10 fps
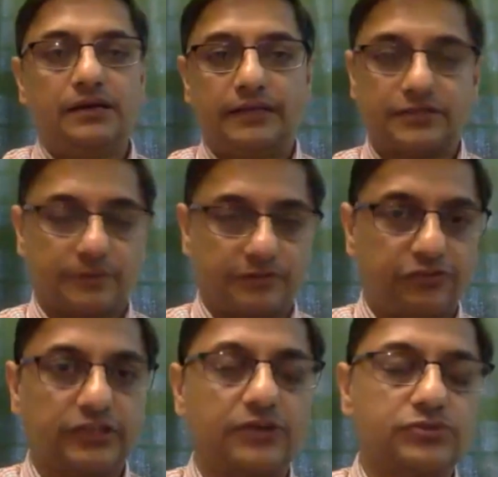That's about
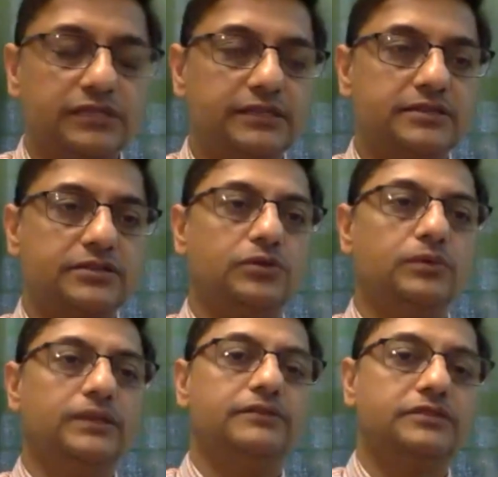4,000 years ago,
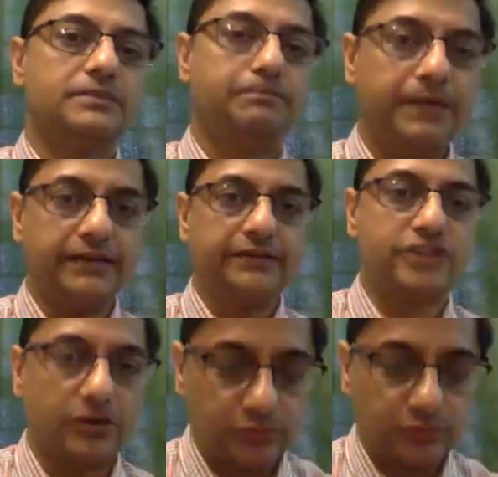when there was a big
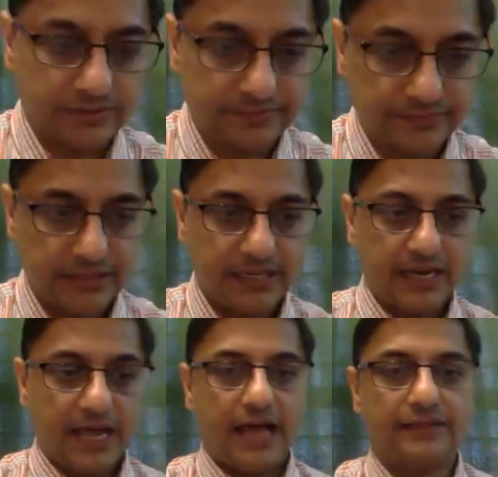drought
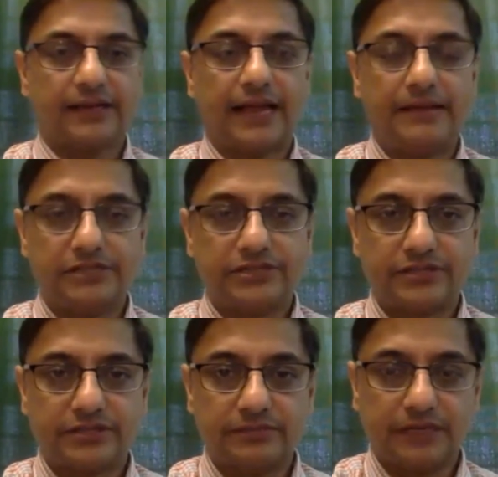and the climate
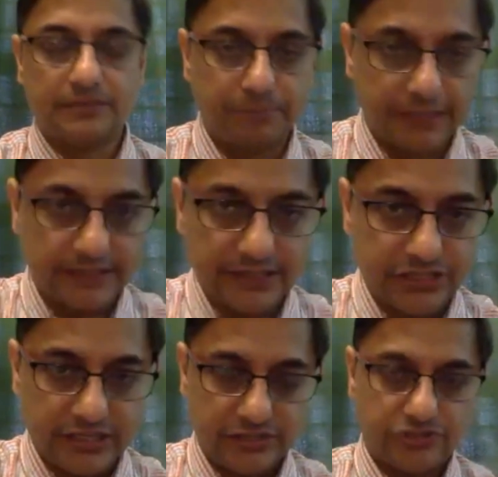system completely
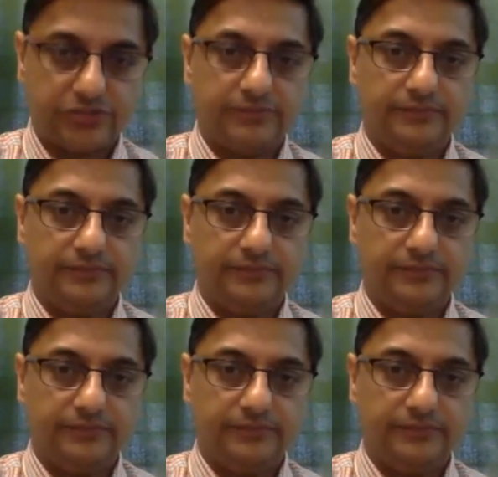changed.